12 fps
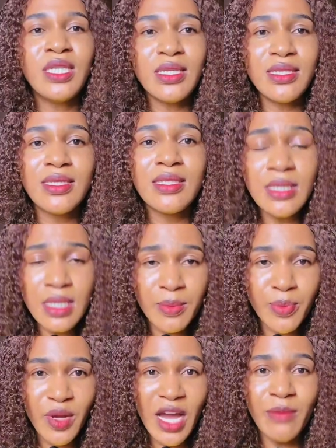this
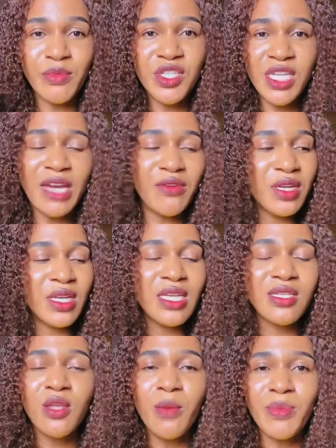tip I'm sharing
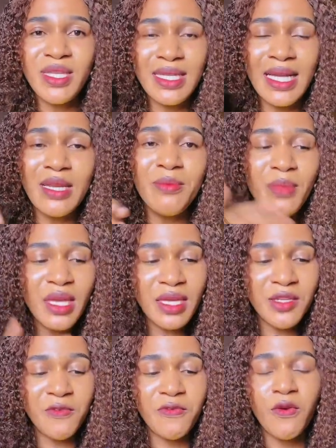is not basically
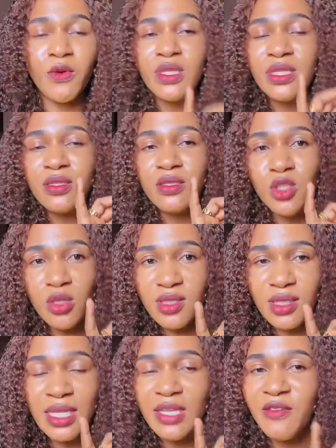made for
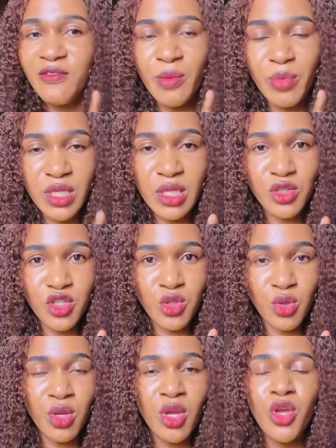just the Nivea body lotion.